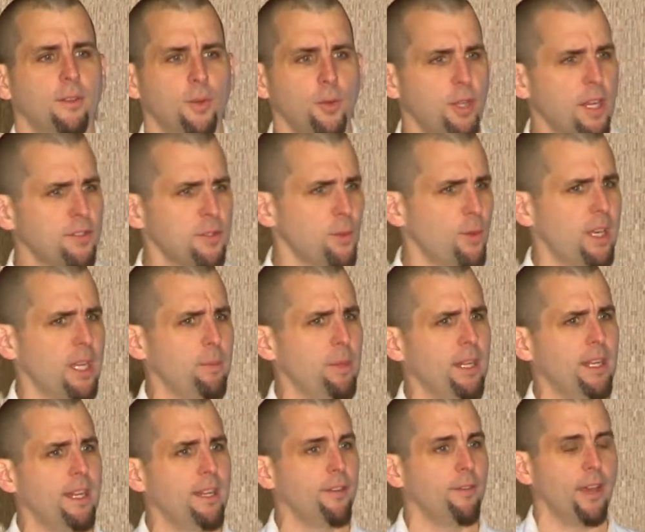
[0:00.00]
Who doesn't want to be
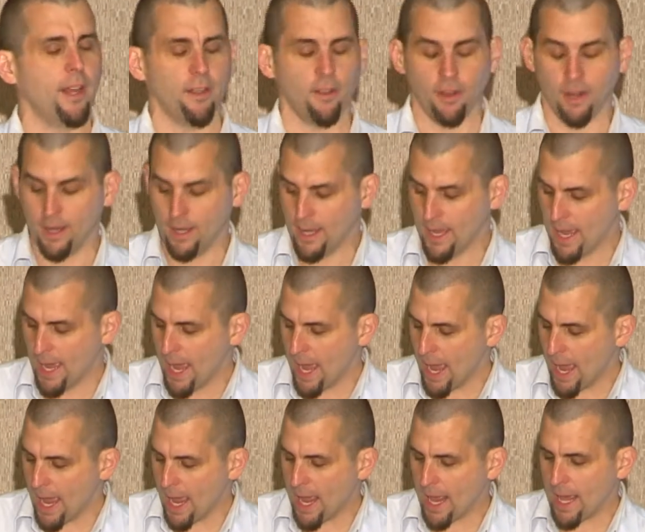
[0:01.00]
an innovator?
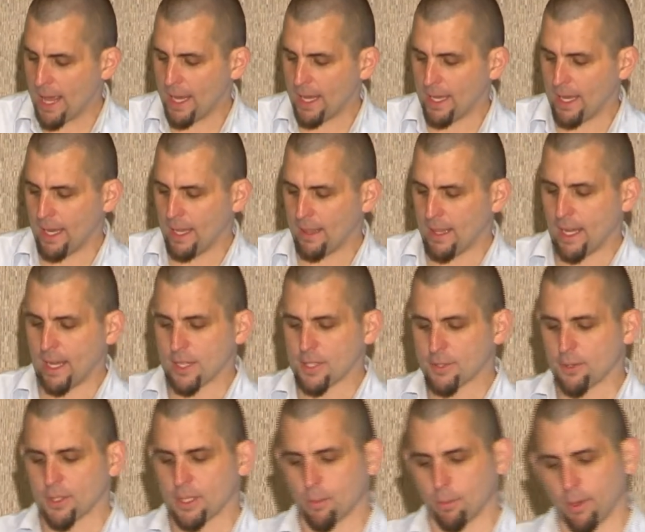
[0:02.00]
And then I
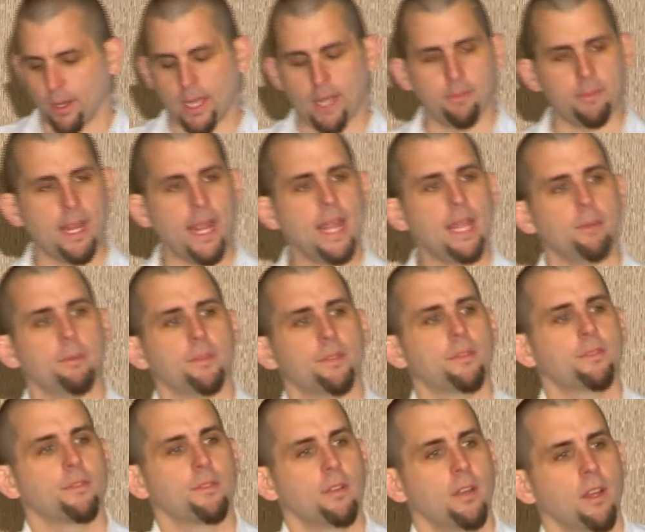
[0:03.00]
start to bring up
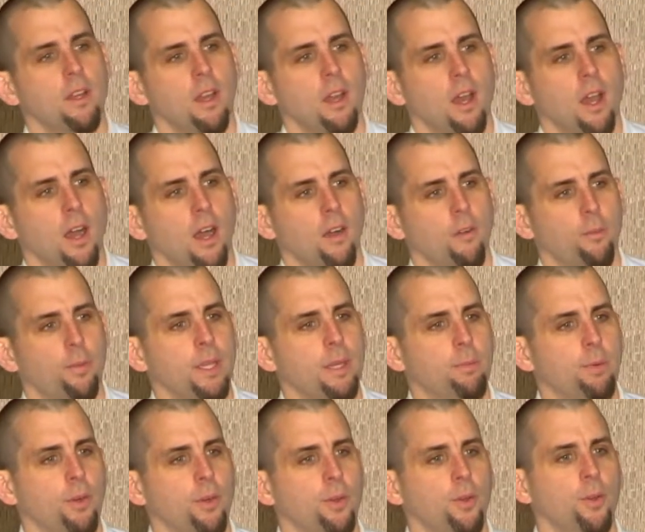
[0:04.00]
names of
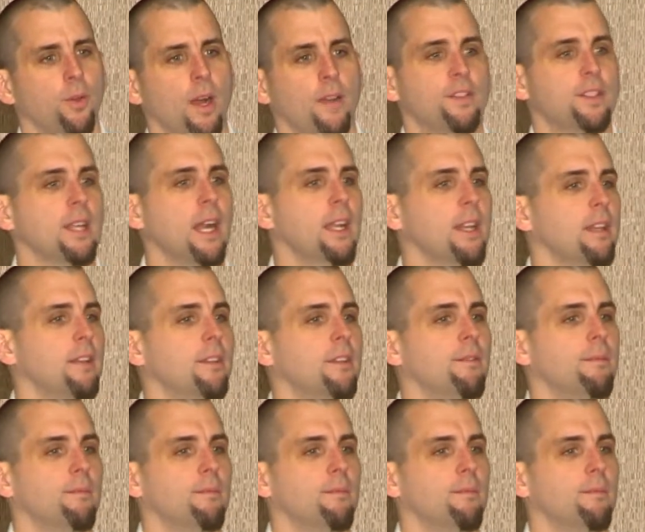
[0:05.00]
people who I've studied.